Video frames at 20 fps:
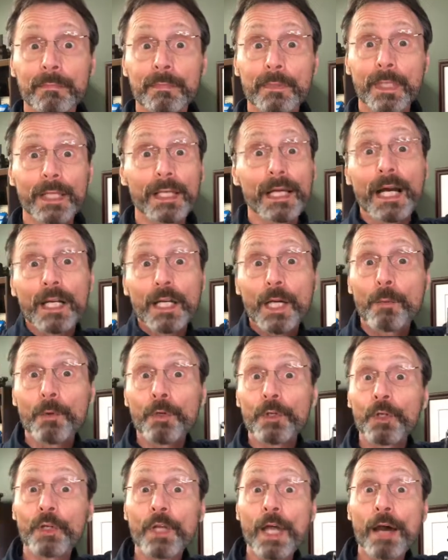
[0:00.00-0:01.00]
And how come we
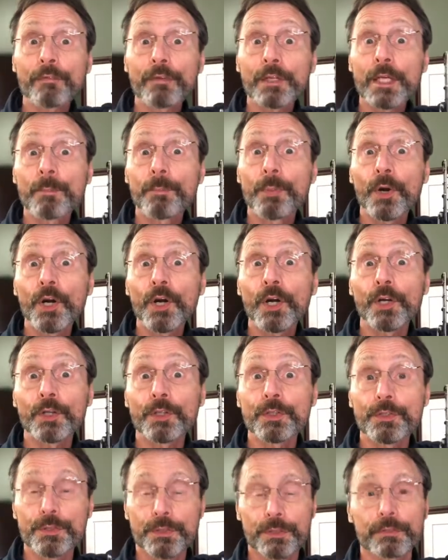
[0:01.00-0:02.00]
don't have any
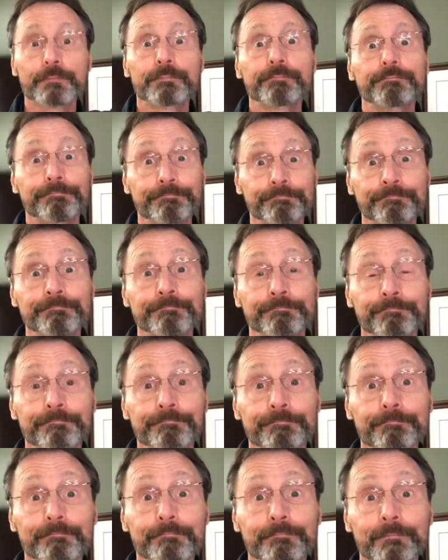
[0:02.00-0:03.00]
birds?
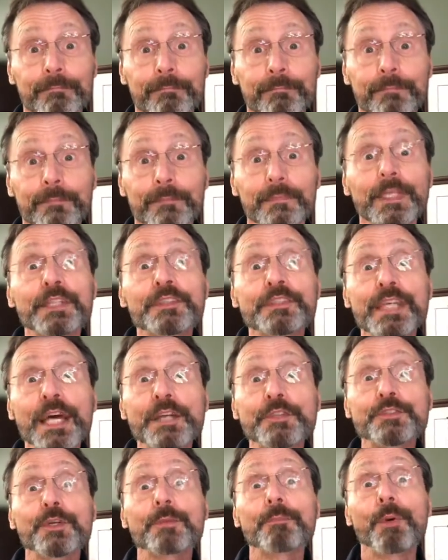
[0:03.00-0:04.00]
Let's
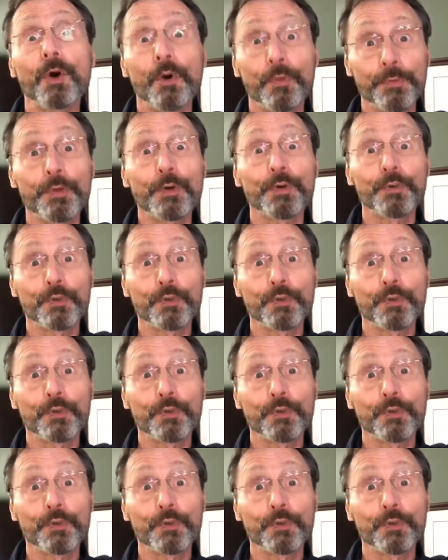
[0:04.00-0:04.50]
answer both those